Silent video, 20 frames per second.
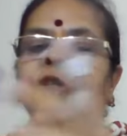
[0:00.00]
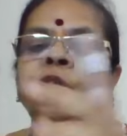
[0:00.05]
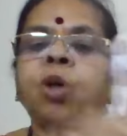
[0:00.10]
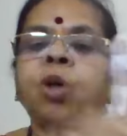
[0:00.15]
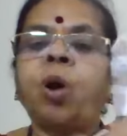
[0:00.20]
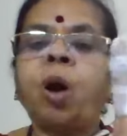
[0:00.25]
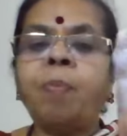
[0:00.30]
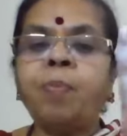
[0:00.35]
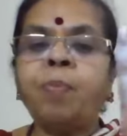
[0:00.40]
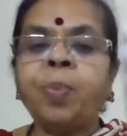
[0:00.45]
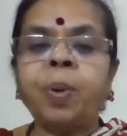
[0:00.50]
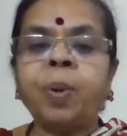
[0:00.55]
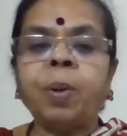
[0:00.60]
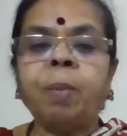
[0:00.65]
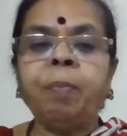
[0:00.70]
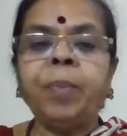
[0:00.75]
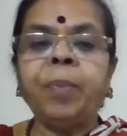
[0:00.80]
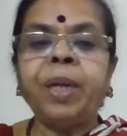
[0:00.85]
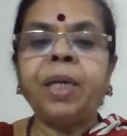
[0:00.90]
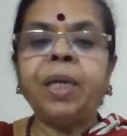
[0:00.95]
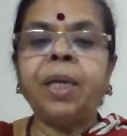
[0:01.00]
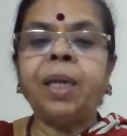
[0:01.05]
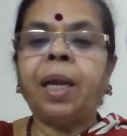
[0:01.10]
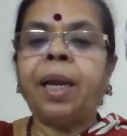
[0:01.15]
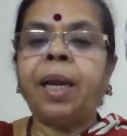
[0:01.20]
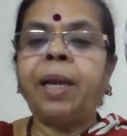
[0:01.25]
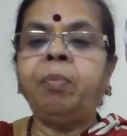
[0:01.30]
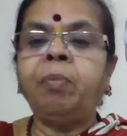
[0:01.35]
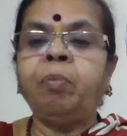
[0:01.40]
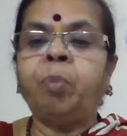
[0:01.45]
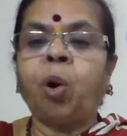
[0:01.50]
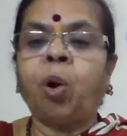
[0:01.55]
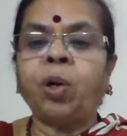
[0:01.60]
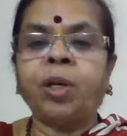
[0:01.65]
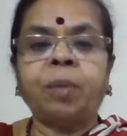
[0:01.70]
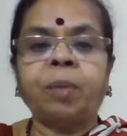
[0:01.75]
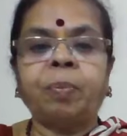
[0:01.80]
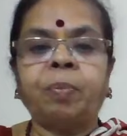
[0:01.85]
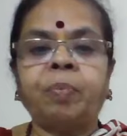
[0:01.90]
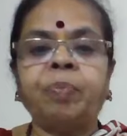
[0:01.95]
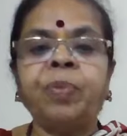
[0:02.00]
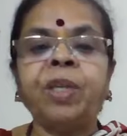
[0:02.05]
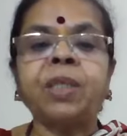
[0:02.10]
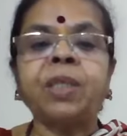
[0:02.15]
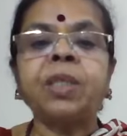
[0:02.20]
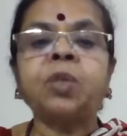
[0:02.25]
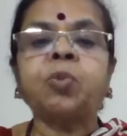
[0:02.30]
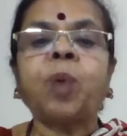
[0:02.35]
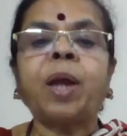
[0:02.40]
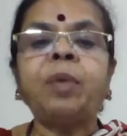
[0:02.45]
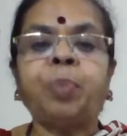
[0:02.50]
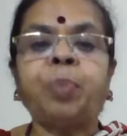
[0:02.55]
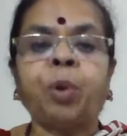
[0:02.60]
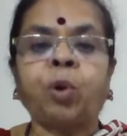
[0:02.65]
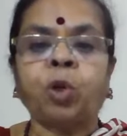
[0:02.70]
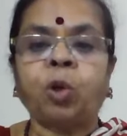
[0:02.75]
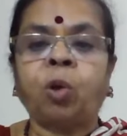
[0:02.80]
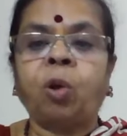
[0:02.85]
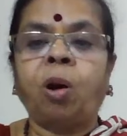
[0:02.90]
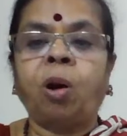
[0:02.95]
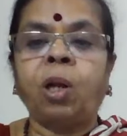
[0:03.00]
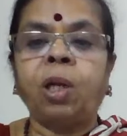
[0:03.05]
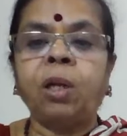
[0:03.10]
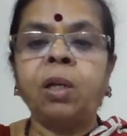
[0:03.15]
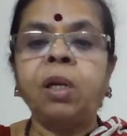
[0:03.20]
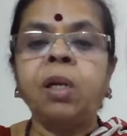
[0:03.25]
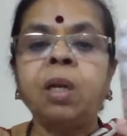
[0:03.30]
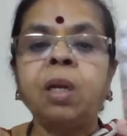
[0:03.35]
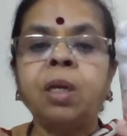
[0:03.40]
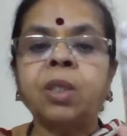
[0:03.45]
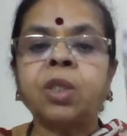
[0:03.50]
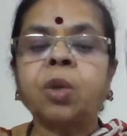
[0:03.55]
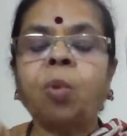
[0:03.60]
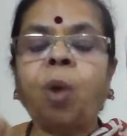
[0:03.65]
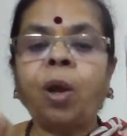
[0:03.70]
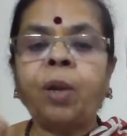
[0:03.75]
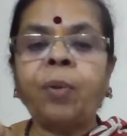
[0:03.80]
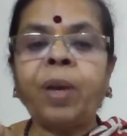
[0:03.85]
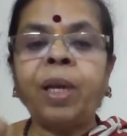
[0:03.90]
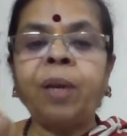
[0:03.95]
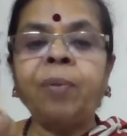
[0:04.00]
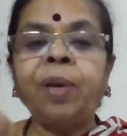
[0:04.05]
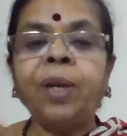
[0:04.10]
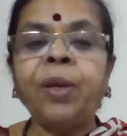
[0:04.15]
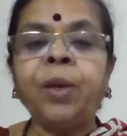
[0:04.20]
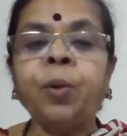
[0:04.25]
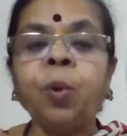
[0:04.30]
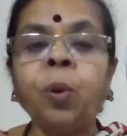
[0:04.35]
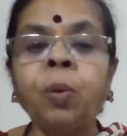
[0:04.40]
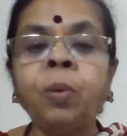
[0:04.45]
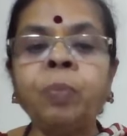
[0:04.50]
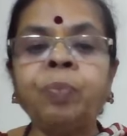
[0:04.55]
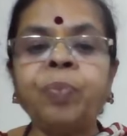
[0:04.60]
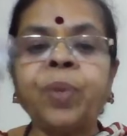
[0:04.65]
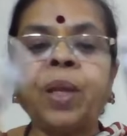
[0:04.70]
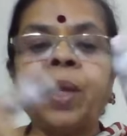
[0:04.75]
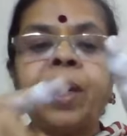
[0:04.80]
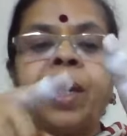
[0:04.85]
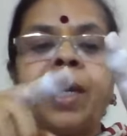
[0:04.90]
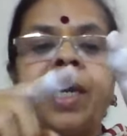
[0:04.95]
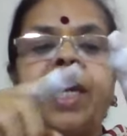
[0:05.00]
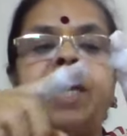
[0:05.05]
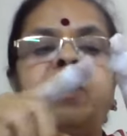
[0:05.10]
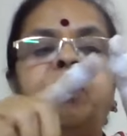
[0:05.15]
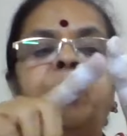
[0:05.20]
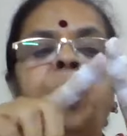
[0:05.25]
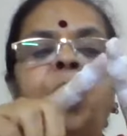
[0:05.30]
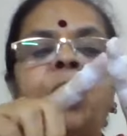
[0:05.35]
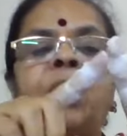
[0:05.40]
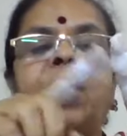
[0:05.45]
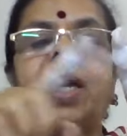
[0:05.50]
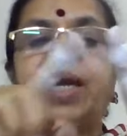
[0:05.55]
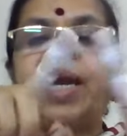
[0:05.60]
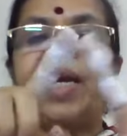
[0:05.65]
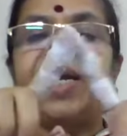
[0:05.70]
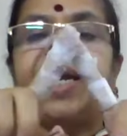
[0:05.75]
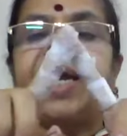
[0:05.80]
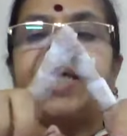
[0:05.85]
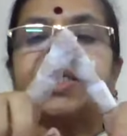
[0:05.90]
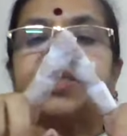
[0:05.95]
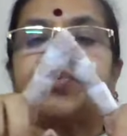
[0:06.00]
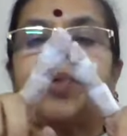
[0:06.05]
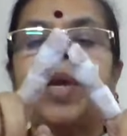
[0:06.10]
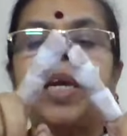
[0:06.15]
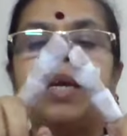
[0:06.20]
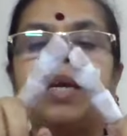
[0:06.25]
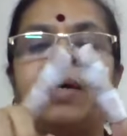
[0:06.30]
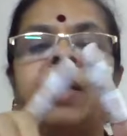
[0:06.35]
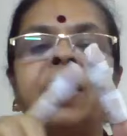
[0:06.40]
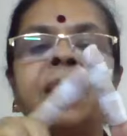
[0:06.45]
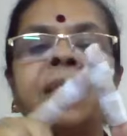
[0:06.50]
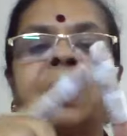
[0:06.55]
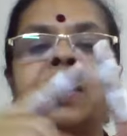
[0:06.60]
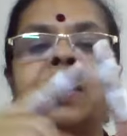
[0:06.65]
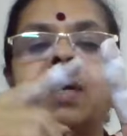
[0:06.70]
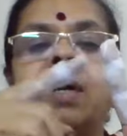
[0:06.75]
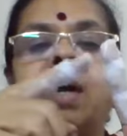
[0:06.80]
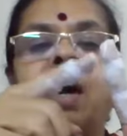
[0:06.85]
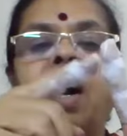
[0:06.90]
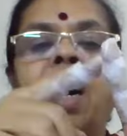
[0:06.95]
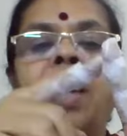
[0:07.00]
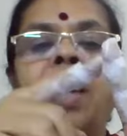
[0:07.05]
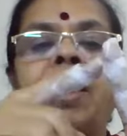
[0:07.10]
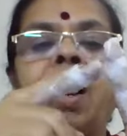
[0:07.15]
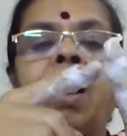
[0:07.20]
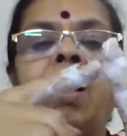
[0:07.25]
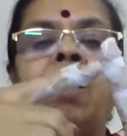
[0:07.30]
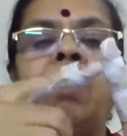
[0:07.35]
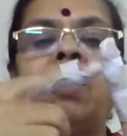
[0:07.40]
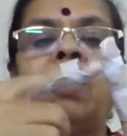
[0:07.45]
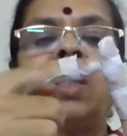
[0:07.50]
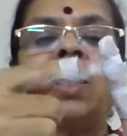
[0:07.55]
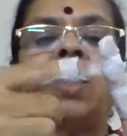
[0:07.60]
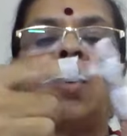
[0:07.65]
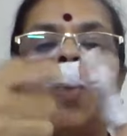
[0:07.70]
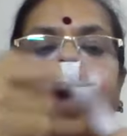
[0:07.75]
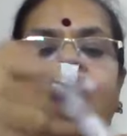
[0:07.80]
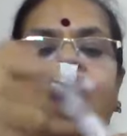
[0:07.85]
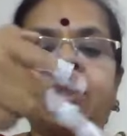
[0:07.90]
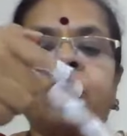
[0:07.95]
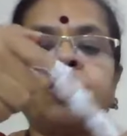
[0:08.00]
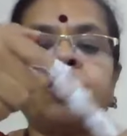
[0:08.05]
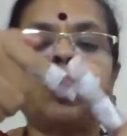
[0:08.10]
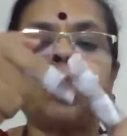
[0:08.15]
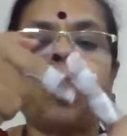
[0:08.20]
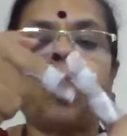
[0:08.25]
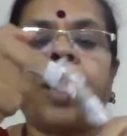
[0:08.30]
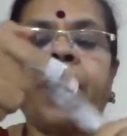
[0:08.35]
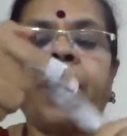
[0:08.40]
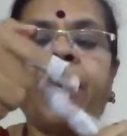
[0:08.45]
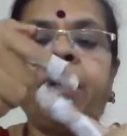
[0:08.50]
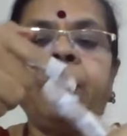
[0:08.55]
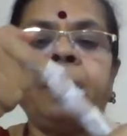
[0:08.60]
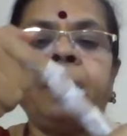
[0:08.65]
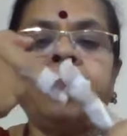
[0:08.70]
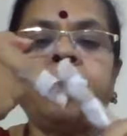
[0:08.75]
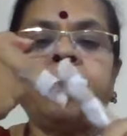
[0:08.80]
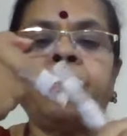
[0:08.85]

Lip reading: Top, middle, and bottom. This is one protocol. So what do we do? In both the index fingers, around the Vat joint,